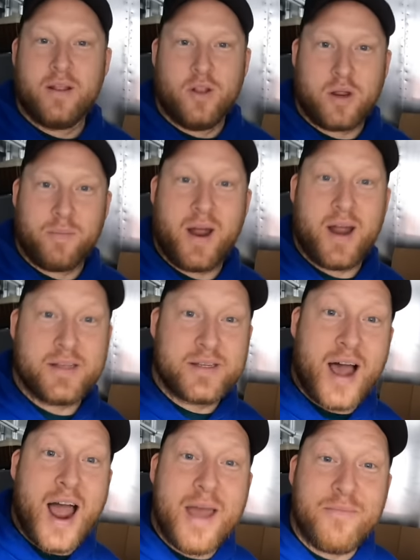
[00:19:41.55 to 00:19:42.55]
Look at my eyes.
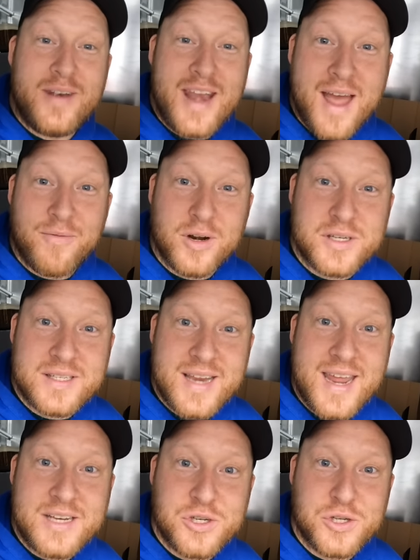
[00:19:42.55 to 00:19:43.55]
I have never
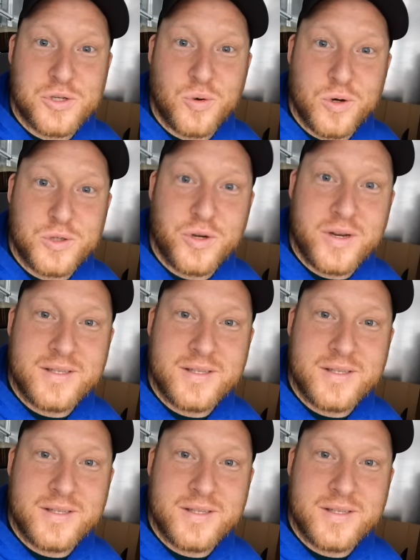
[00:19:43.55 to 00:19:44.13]
staged a storage unit.